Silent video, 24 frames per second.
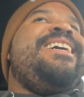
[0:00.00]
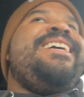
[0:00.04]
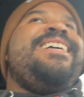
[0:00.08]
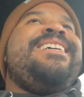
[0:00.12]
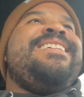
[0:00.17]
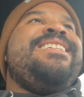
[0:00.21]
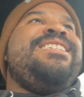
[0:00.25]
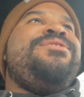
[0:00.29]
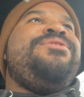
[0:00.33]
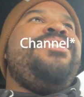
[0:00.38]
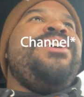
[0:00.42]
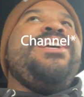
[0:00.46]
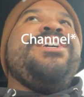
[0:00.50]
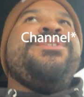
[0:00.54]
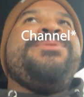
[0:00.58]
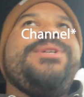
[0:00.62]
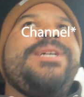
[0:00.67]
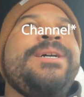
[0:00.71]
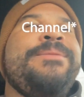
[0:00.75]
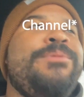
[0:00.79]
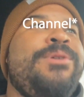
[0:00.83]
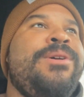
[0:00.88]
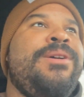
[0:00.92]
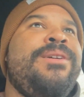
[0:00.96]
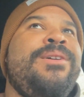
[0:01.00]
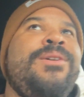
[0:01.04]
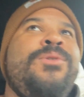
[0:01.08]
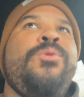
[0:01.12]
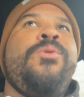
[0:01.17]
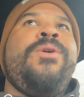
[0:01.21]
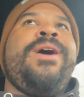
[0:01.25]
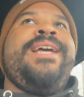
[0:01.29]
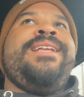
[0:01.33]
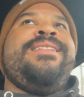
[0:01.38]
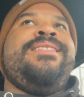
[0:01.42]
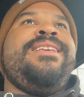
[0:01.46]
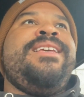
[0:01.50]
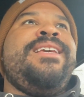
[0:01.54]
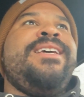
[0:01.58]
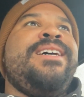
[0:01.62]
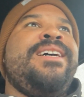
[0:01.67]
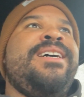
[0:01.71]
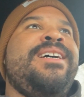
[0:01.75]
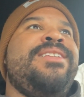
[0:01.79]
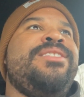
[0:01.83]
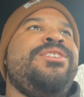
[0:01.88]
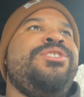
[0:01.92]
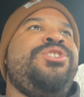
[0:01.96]
This video has become quite
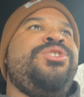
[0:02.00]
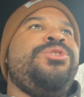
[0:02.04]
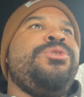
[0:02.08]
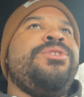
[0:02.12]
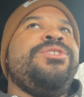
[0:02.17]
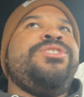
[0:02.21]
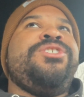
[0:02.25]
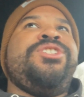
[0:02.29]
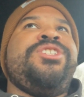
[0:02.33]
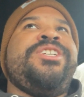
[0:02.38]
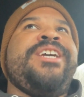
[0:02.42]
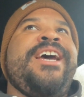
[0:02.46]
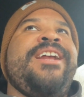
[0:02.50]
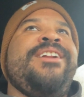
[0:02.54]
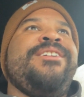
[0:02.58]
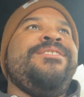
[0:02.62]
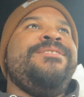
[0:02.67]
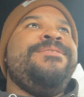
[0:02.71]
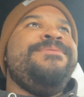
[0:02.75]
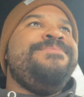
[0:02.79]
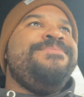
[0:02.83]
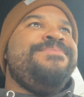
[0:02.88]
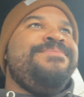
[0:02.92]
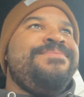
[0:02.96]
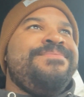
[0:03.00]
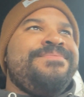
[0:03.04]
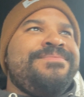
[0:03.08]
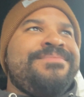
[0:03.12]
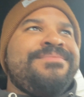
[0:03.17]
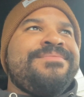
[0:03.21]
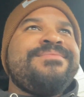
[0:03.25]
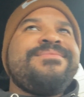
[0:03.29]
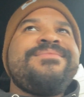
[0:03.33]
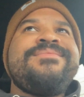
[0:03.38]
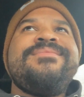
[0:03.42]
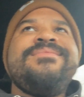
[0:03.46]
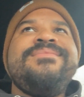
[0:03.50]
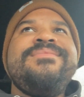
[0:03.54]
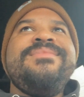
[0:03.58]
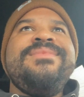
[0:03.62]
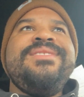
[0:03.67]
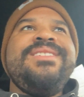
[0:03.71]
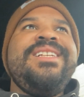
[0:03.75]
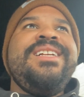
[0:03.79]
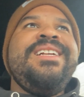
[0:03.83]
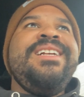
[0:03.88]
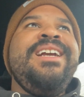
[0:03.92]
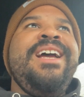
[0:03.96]
the shorts channel.
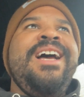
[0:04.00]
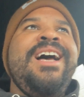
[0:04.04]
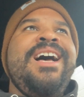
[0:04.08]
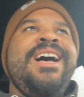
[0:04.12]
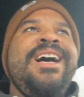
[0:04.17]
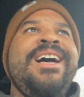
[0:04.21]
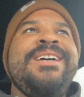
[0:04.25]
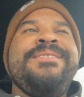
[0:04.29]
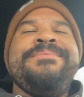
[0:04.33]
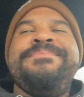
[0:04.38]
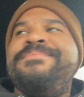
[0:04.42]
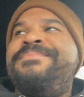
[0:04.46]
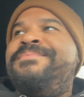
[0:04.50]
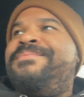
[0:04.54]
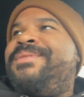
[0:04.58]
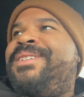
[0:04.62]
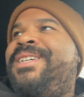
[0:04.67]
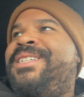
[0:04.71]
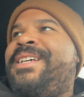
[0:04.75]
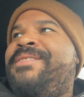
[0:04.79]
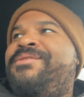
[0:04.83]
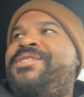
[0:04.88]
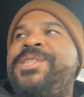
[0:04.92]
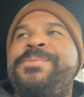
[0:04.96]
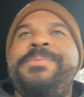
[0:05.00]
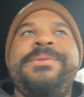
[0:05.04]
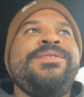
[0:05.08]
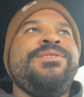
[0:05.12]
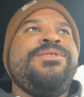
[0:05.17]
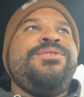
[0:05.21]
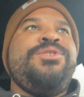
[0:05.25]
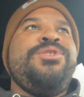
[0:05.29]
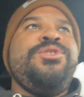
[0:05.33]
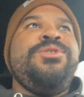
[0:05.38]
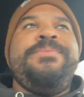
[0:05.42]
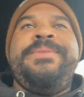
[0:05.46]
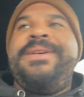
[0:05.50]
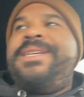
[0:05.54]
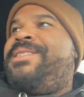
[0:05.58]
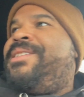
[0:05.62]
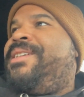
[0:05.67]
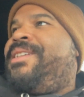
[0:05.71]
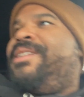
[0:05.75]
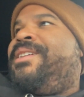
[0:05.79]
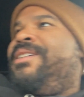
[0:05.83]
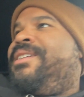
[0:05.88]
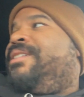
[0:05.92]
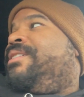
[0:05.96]
Because I've just been too
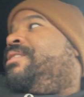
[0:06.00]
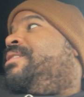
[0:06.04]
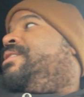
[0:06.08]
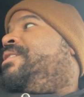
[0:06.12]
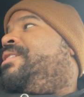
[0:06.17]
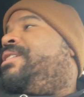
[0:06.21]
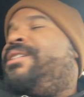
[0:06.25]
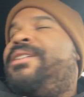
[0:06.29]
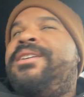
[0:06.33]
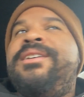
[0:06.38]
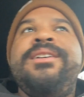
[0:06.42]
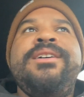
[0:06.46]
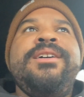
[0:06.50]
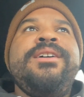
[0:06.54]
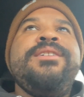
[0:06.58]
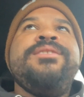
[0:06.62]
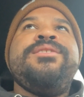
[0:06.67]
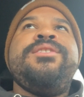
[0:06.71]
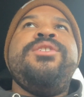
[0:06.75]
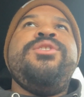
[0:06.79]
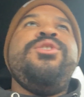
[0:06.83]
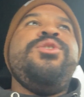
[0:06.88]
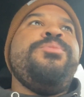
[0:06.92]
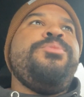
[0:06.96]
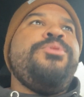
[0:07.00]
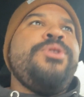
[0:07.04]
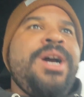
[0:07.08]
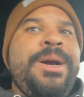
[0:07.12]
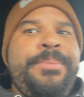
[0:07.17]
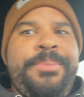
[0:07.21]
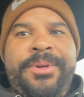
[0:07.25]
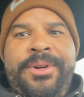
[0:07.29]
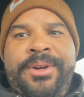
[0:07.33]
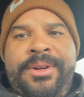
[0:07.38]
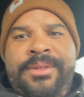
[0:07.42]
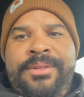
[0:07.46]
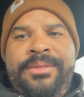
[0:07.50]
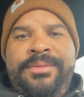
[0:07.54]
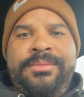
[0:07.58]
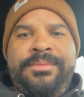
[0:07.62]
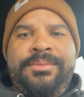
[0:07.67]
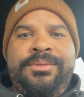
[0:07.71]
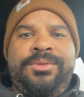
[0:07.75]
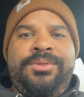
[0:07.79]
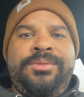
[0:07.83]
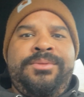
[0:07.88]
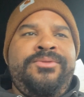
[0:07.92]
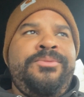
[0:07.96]
busy to do proper
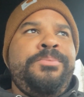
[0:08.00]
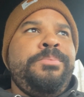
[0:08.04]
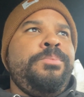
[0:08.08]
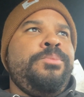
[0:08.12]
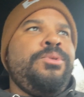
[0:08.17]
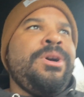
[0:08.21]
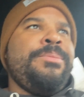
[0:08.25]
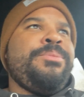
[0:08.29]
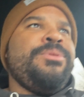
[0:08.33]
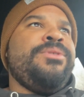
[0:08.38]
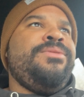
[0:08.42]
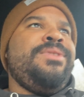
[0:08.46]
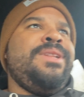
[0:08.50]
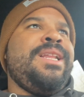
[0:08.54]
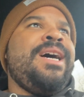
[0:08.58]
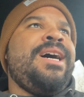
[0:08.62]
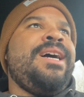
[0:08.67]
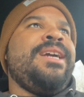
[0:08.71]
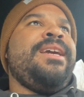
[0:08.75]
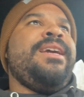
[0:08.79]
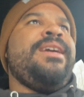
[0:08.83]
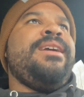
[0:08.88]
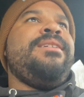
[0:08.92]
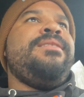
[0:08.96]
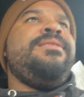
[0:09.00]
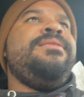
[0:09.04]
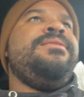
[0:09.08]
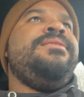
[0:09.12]
vlogging.